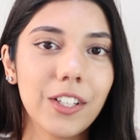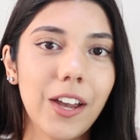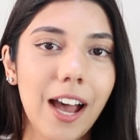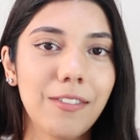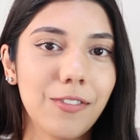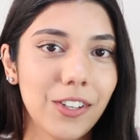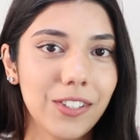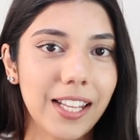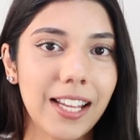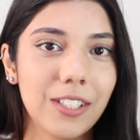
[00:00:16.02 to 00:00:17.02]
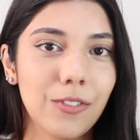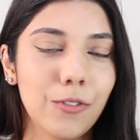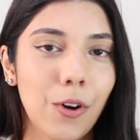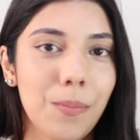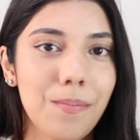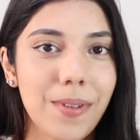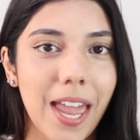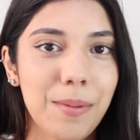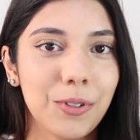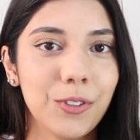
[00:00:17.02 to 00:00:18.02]
do have a few sets from Be
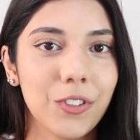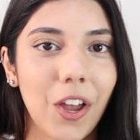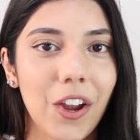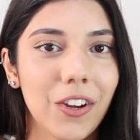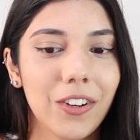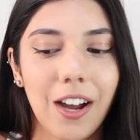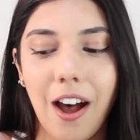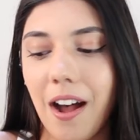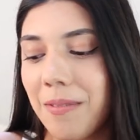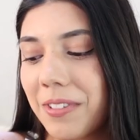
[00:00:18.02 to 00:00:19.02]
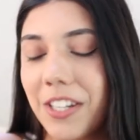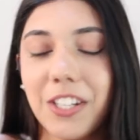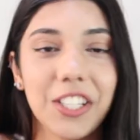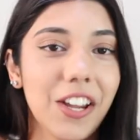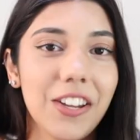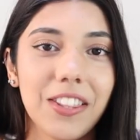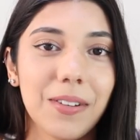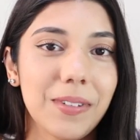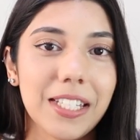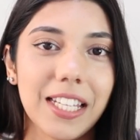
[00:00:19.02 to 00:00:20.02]
Able, so I'm just going to show you
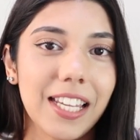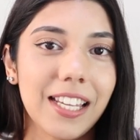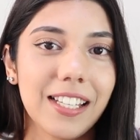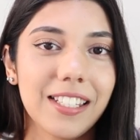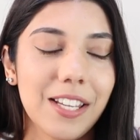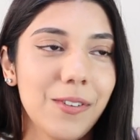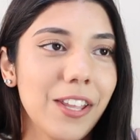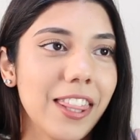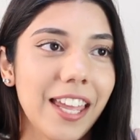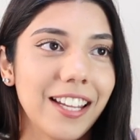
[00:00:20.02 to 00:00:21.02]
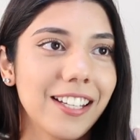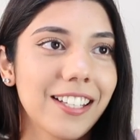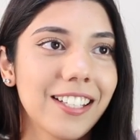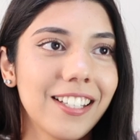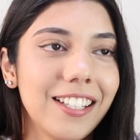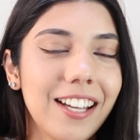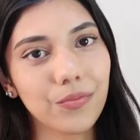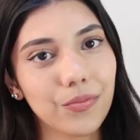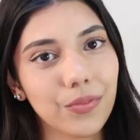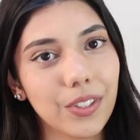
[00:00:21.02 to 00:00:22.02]
them and see, see what you think.
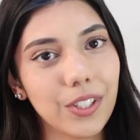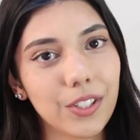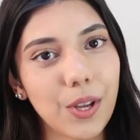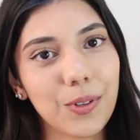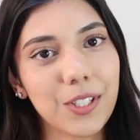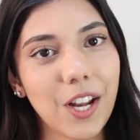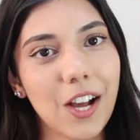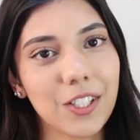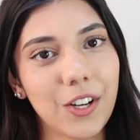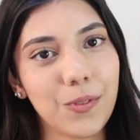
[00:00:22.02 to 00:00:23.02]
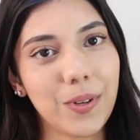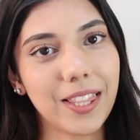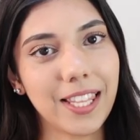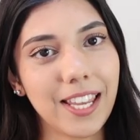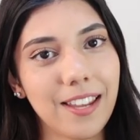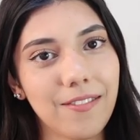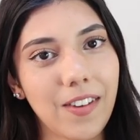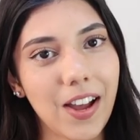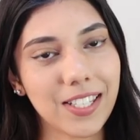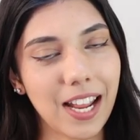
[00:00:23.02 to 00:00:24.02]
So we'll start off with the
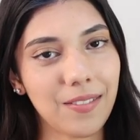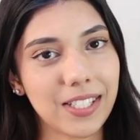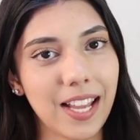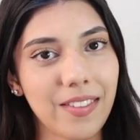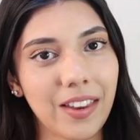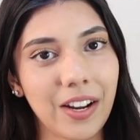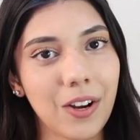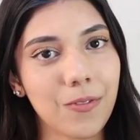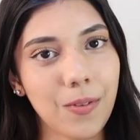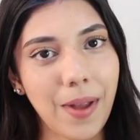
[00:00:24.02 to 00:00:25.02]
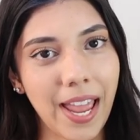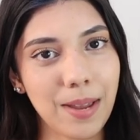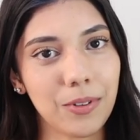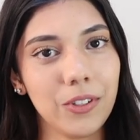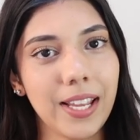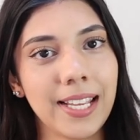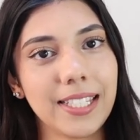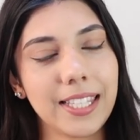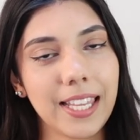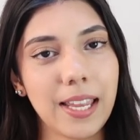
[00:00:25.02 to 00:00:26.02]
first ever set that I got from AYBL.
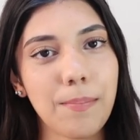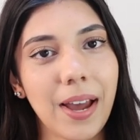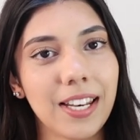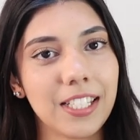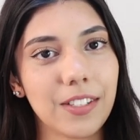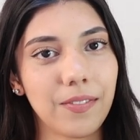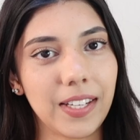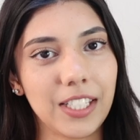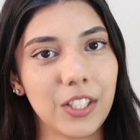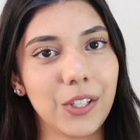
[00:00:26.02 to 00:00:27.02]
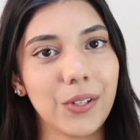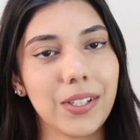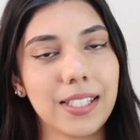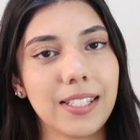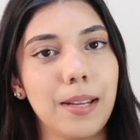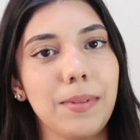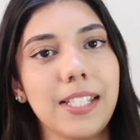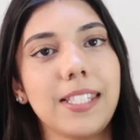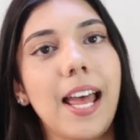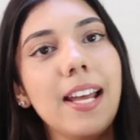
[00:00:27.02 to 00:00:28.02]
It's the Balance V2 Seamer
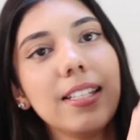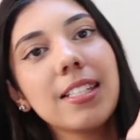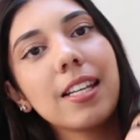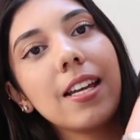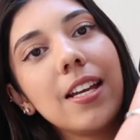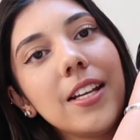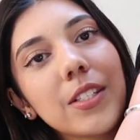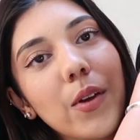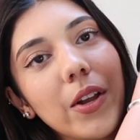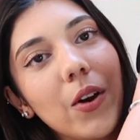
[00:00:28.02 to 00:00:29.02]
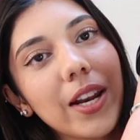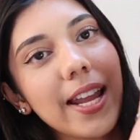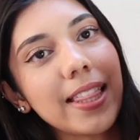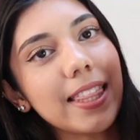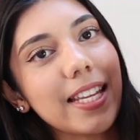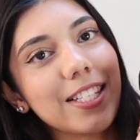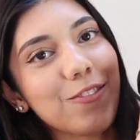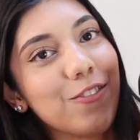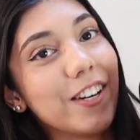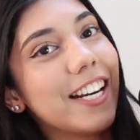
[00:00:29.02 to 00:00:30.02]
set. So I got it in this
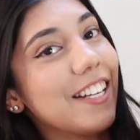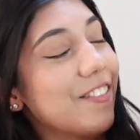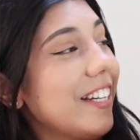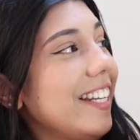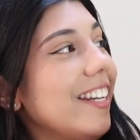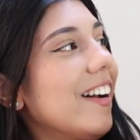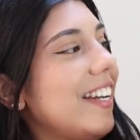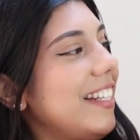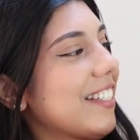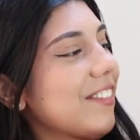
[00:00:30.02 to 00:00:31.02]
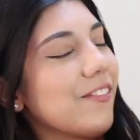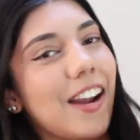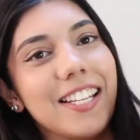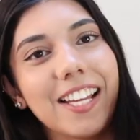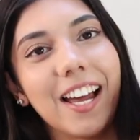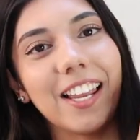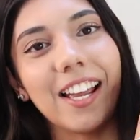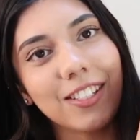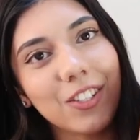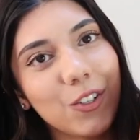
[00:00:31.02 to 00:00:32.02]
really, really nice red colour.
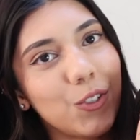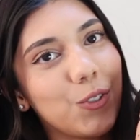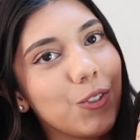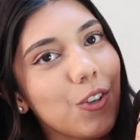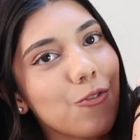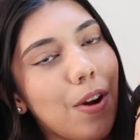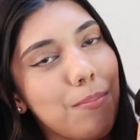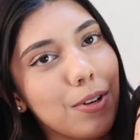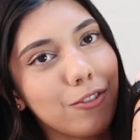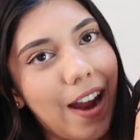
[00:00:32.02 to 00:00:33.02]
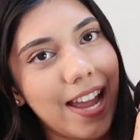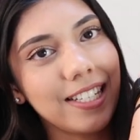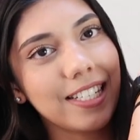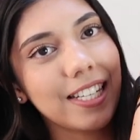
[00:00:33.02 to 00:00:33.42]
It's called Rumba Red.